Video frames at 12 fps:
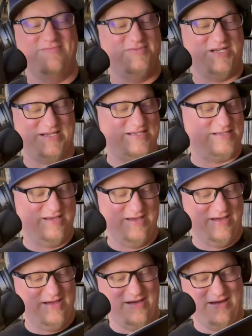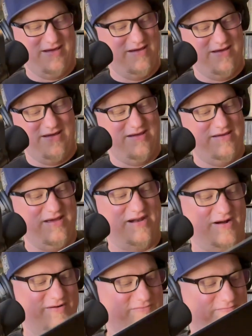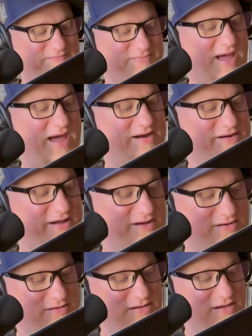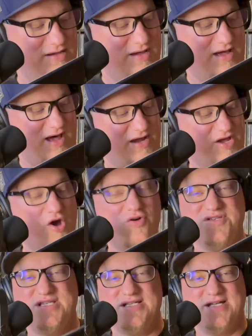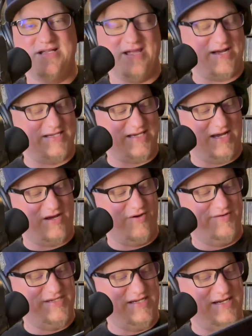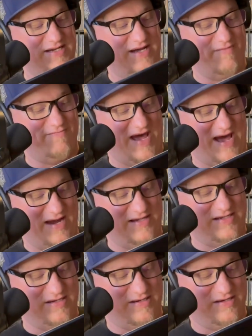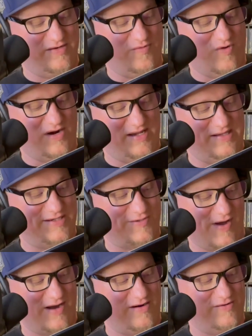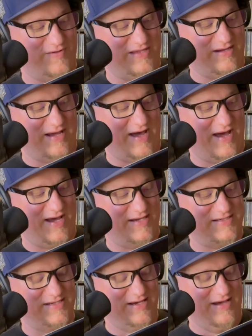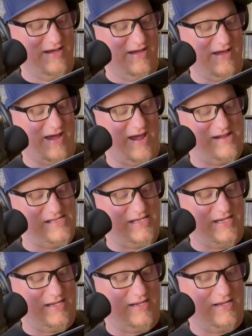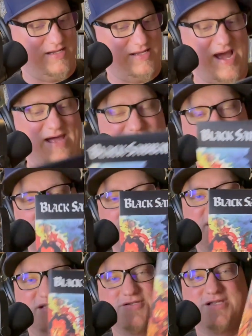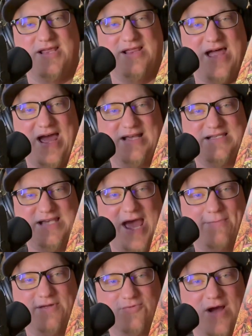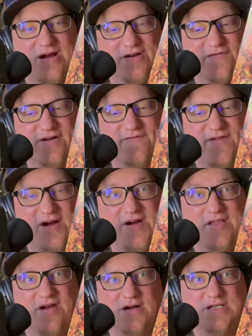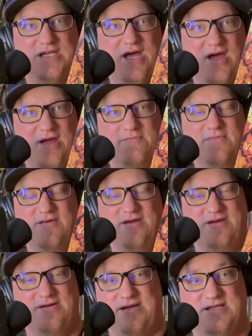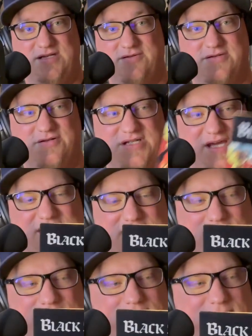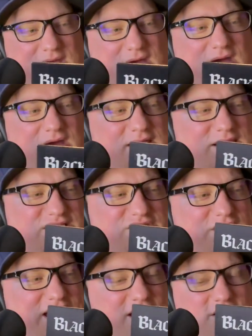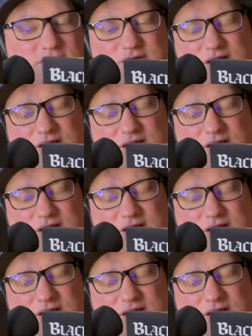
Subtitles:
just, you know, I don't know. Cozy did, like I said, Cozy did come back to work on this record with the guys. And yeah, this was the last Sabbath record for a very long time, until 13, unless you count